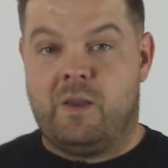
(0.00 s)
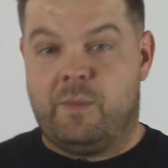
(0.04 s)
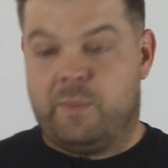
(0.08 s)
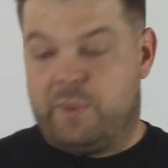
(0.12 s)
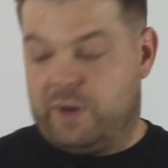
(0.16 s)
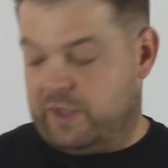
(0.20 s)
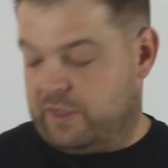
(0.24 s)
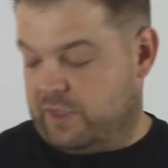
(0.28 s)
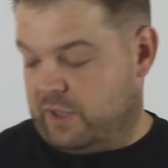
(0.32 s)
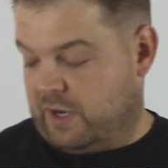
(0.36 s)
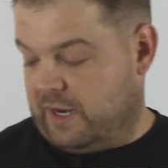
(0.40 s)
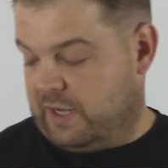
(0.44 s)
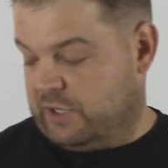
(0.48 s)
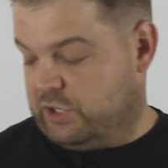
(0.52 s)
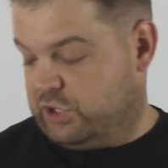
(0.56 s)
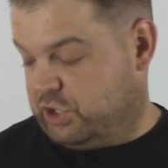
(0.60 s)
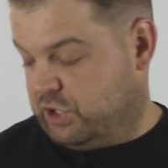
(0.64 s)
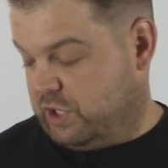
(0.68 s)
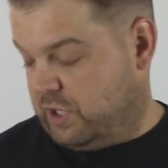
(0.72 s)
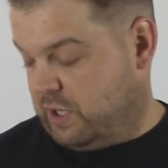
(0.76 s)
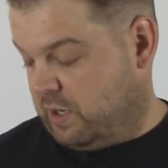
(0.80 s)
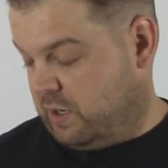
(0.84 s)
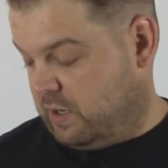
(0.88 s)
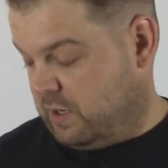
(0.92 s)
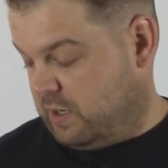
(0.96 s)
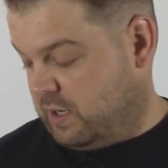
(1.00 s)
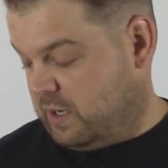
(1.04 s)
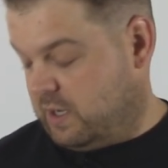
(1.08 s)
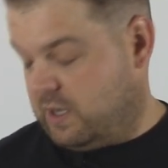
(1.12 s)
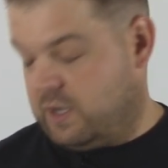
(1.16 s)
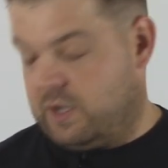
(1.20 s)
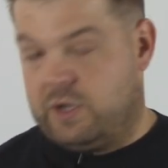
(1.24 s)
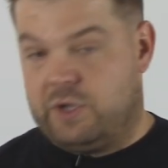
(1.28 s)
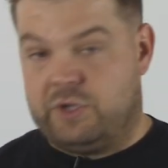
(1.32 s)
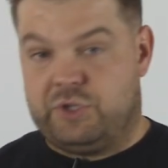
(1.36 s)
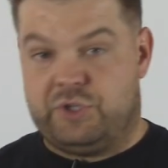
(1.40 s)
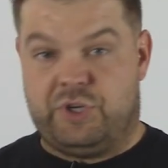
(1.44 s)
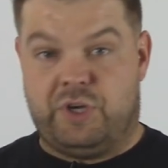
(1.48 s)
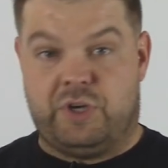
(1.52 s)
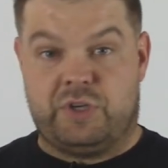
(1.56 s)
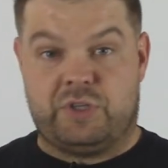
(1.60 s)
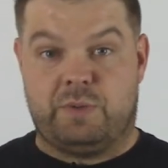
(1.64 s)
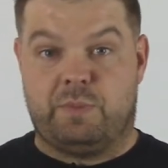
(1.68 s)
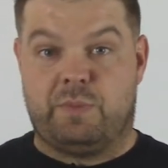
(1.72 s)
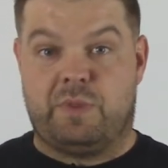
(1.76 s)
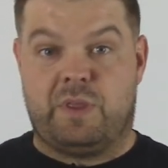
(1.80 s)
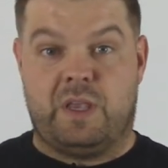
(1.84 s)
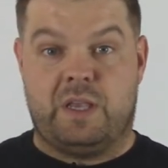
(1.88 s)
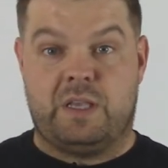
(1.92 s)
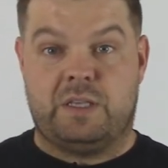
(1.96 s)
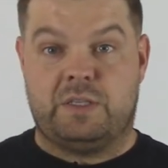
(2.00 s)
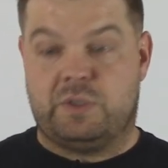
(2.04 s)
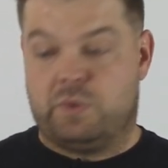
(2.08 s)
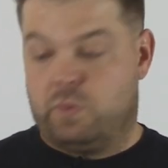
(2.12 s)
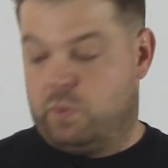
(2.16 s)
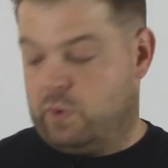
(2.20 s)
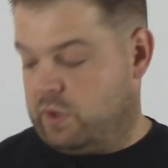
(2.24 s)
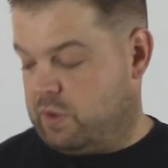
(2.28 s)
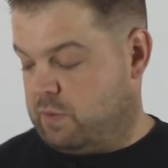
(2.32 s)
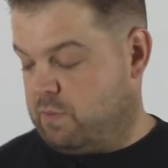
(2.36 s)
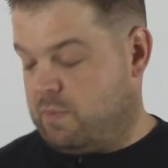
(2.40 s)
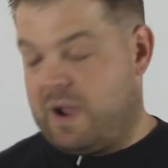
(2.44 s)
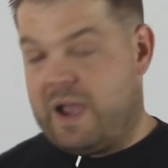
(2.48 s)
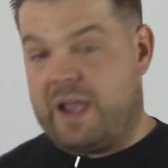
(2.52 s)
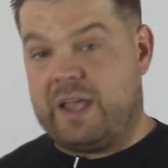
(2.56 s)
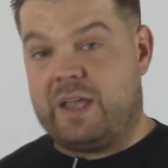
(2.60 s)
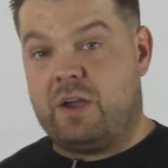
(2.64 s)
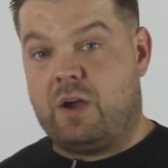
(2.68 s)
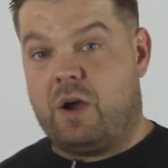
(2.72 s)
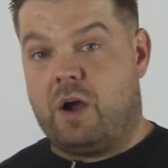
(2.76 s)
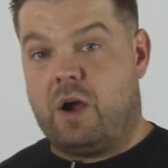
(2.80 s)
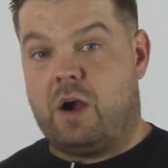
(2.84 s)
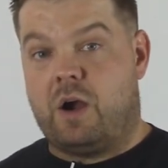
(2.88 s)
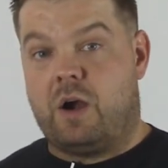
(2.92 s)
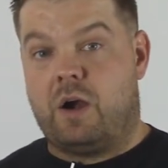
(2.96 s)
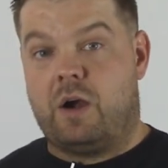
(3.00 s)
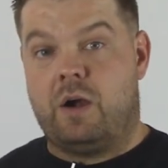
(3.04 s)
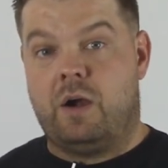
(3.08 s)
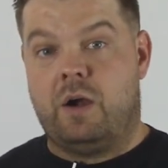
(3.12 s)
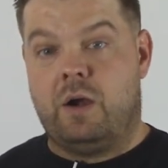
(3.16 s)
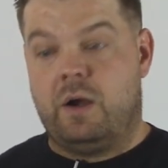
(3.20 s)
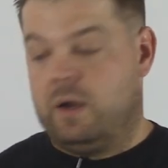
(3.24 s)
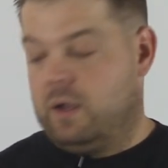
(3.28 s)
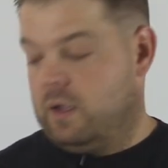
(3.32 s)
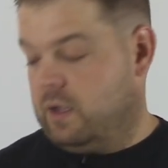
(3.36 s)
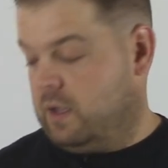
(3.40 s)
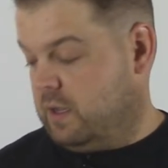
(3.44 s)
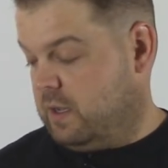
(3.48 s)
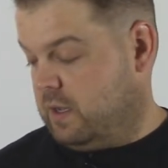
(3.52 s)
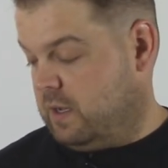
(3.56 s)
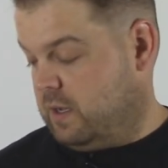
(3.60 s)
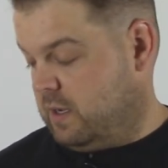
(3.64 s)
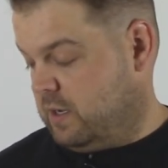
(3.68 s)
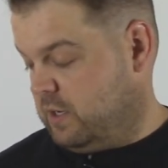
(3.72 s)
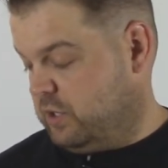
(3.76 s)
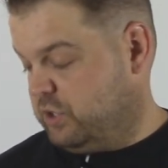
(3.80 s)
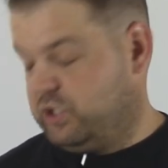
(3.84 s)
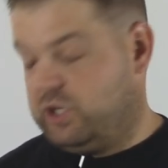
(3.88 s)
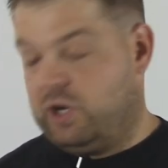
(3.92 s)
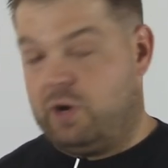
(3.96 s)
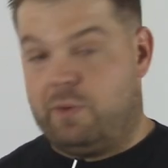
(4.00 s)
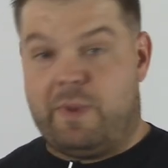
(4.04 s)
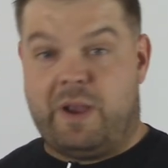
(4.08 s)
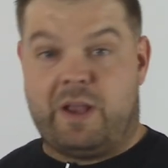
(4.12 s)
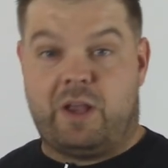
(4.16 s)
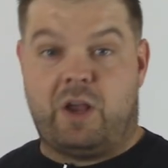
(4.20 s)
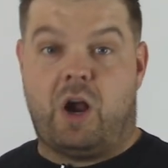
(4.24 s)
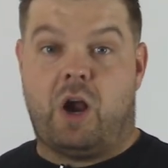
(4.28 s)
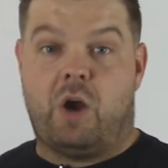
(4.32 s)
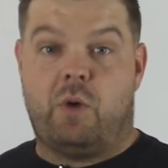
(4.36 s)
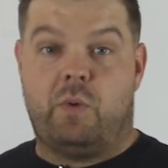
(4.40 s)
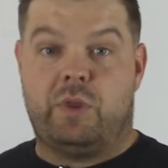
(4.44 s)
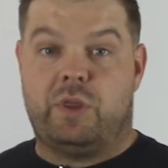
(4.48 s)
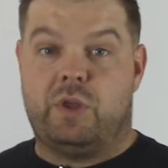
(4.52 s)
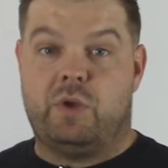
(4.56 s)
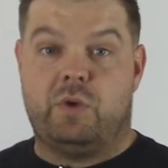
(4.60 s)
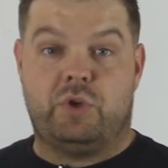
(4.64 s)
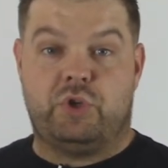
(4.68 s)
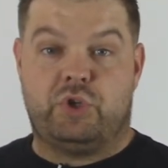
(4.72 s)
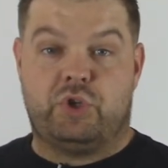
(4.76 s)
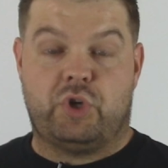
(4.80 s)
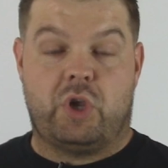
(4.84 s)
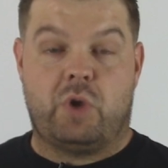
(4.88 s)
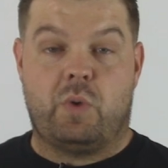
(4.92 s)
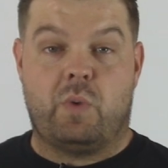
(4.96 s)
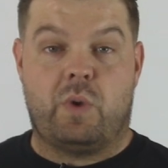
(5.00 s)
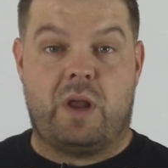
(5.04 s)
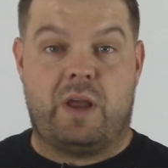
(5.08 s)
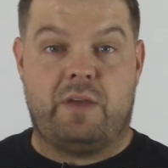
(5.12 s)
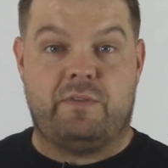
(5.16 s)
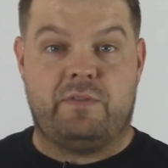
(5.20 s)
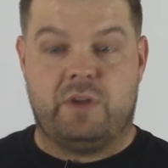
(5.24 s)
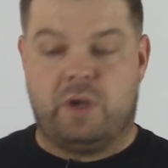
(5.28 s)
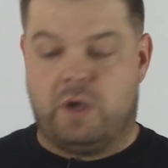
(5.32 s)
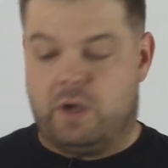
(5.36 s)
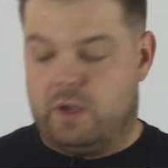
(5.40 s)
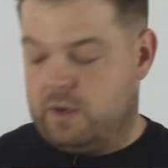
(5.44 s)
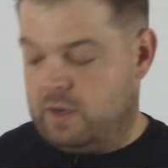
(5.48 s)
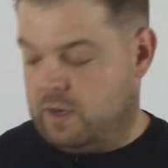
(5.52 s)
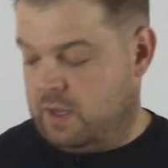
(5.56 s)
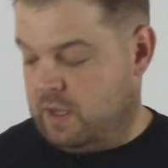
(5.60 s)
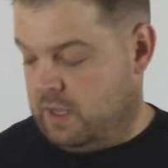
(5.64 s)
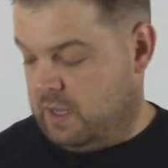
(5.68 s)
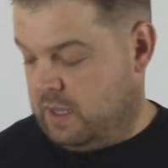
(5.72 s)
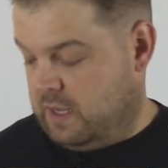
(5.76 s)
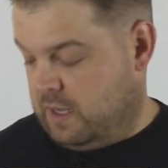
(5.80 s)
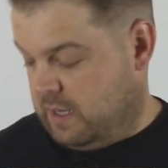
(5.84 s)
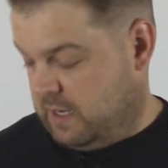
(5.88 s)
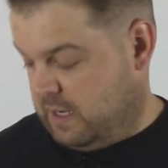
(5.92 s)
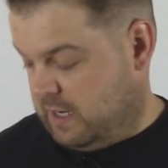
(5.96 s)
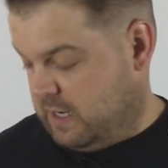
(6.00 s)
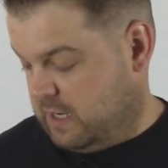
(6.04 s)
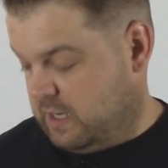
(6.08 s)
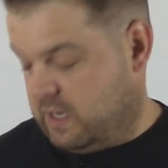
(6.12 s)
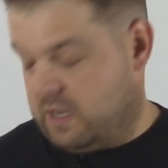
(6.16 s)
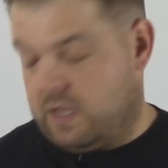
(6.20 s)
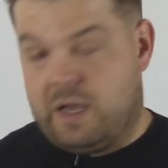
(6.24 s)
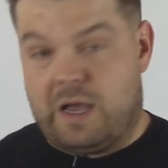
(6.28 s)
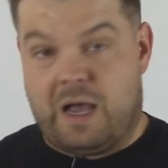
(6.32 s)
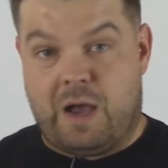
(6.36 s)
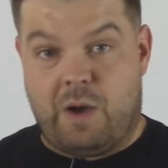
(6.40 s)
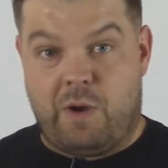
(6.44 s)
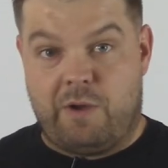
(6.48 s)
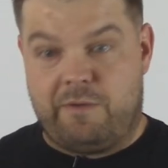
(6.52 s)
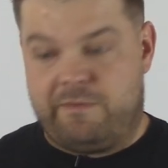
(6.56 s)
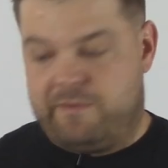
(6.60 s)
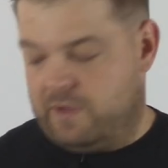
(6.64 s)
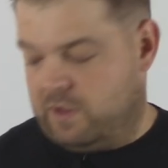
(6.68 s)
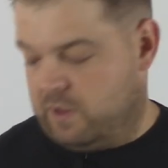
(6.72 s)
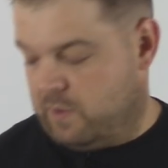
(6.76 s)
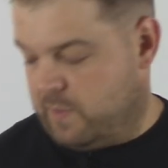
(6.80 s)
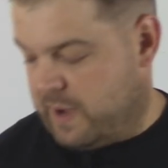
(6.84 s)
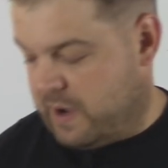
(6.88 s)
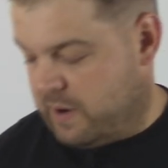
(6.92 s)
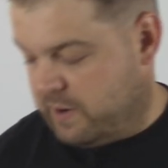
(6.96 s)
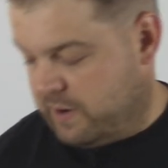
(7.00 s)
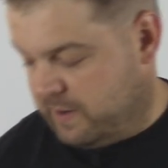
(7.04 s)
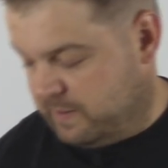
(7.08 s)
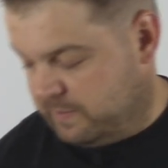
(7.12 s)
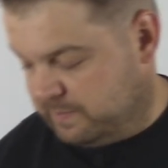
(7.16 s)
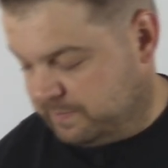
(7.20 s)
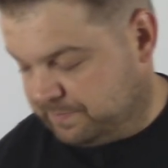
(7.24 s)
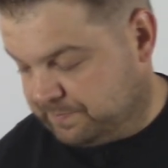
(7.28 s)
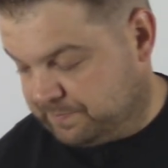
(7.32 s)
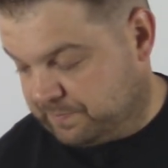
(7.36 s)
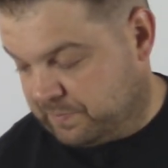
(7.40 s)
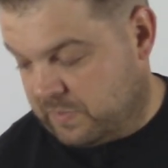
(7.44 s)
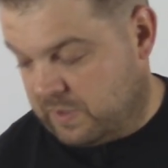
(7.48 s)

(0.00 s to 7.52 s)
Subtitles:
But I thought I'd share some things with my car, share my car with you and show you what I've done and how I feel about it.